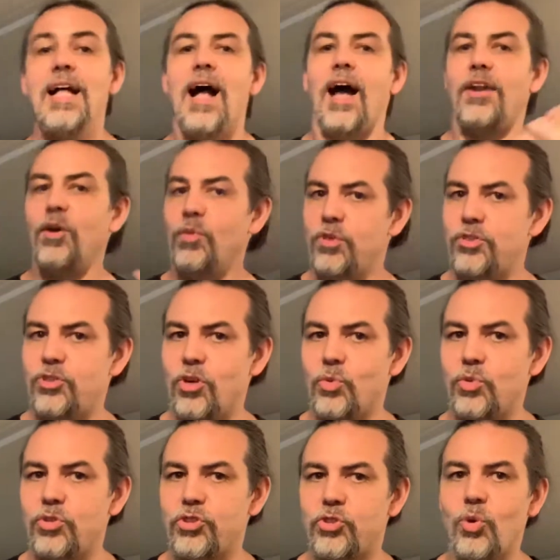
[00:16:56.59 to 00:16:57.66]
I know there's no
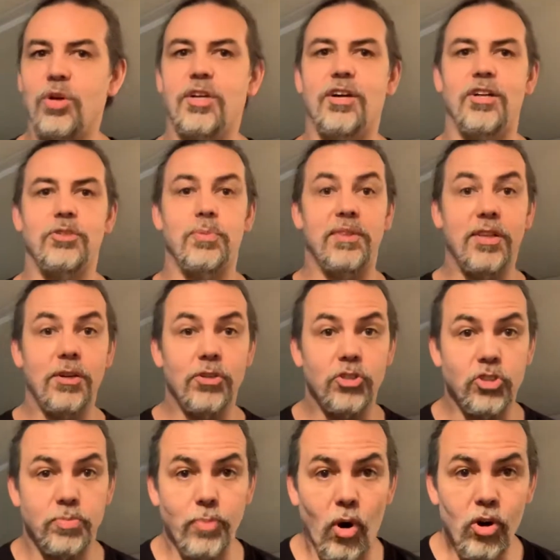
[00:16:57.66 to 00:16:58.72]
real shortcuts, but there are
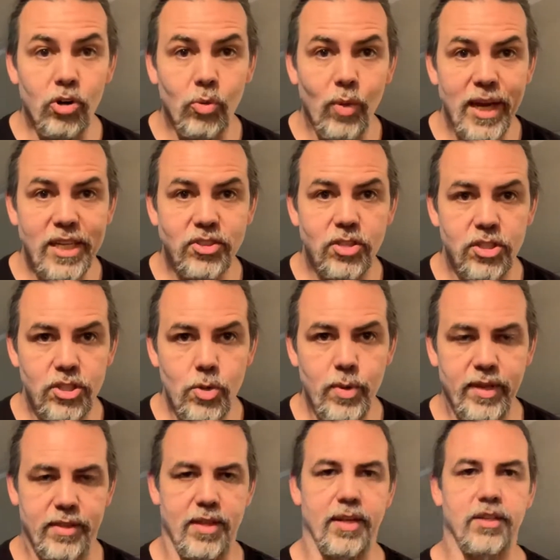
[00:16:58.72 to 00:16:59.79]
smarter ways to
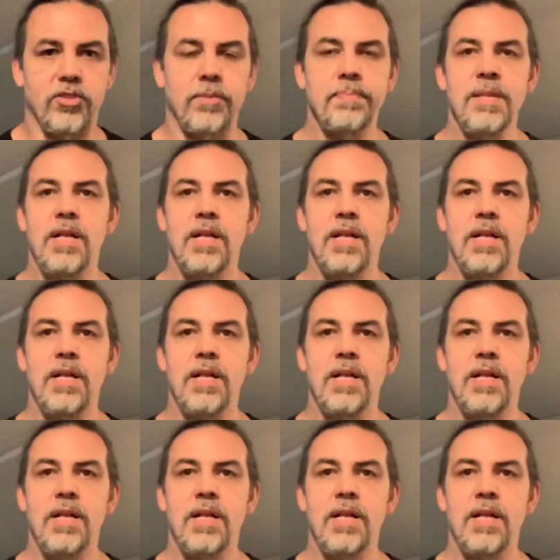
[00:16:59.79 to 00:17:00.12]
doing things.